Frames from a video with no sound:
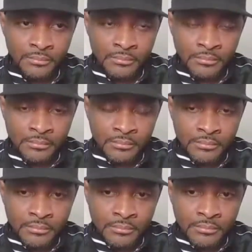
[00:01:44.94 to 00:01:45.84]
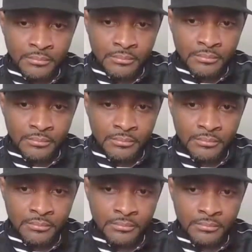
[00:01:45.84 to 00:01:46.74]

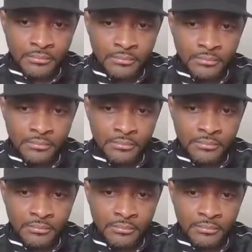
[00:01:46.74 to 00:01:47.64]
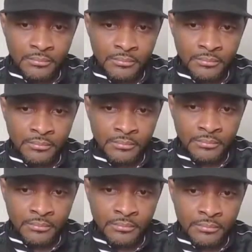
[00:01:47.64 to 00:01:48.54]

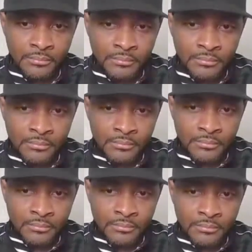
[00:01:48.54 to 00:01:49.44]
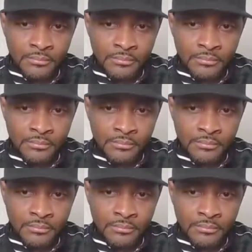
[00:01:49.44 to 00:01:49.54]
(silent)